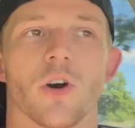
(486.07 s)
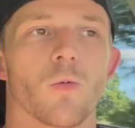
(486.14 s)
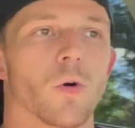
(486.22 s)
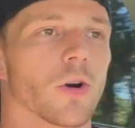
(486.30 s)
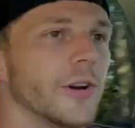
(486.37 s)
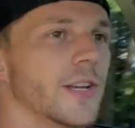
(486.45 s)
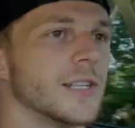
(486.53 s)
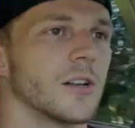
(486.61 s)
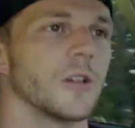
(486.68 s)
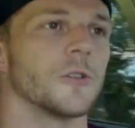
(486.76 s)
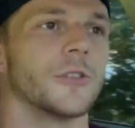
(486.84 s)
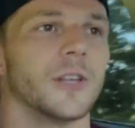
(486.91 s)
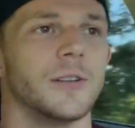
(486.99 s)
worries
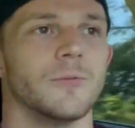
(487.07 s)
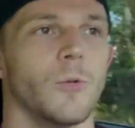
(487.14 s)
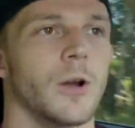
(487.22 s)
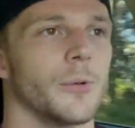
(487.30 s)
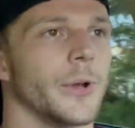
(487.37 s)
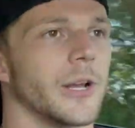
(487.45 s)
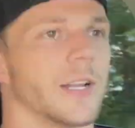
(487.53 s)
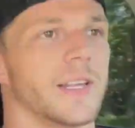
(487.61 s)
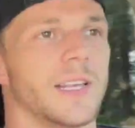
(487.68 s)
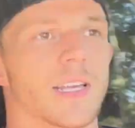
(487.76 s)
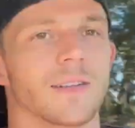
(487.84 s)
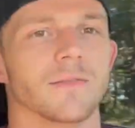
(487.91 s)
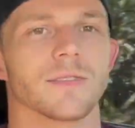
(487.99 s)
other than where we were gonna
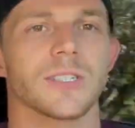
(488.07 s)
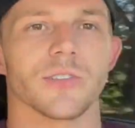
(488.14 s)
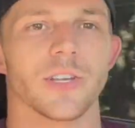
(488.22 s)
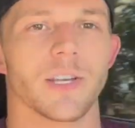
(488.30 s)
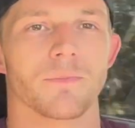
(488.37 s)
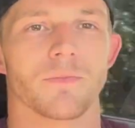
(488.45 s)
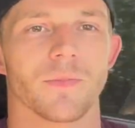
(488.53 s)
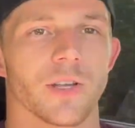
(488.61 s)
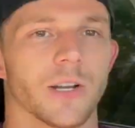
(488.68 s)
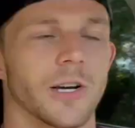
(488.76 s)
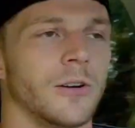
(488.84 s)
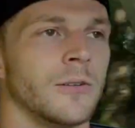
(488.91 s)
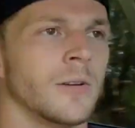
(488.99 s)
eat and sleep, you
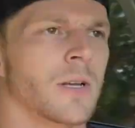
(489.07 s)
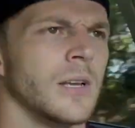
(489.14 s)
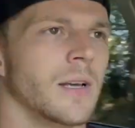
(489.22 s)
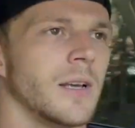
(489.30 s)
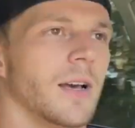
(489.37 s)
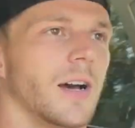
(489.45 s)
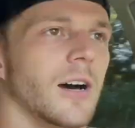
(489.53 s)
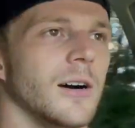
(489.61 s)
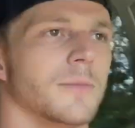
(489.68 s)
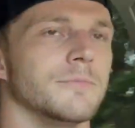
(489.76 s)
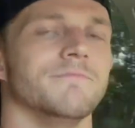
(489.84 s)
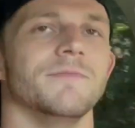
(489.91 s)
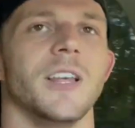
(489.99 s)
know. Um,